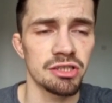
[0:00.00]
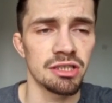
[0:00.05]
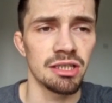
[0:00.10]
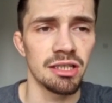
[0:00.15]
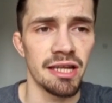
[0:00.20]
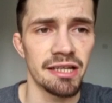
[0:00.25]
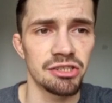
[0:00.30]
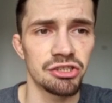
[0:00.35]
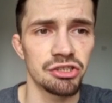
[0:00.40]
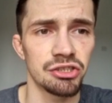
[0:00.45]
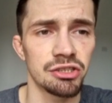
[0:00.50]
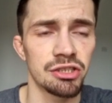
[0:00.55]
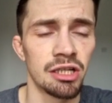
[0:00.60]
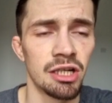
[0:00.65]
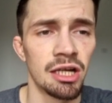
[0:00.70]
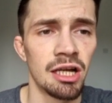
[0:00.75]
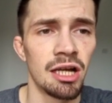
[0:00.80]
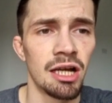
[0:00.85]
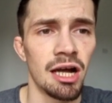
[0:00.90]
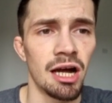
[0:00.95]
legend
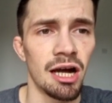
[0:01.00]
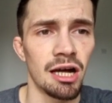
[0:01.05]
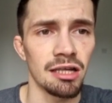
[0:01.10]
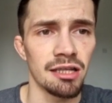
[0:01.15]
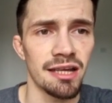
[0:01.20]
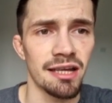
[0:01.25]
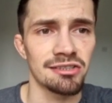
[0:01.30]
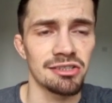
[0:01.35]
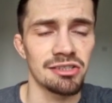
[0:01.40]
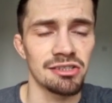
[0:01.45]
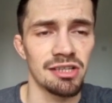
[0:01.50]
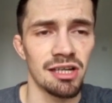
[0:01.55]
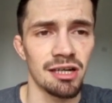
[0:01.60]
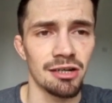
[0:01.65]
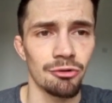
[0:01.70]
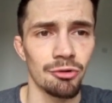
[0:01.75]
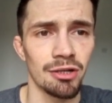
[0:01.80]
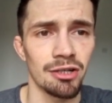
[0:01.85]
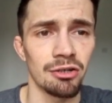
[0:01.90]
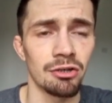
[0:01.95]
Alexis
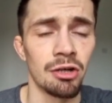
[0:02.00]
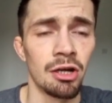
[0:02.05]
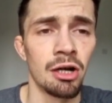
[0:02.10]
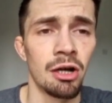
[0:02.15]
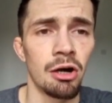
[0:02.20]
Arguello,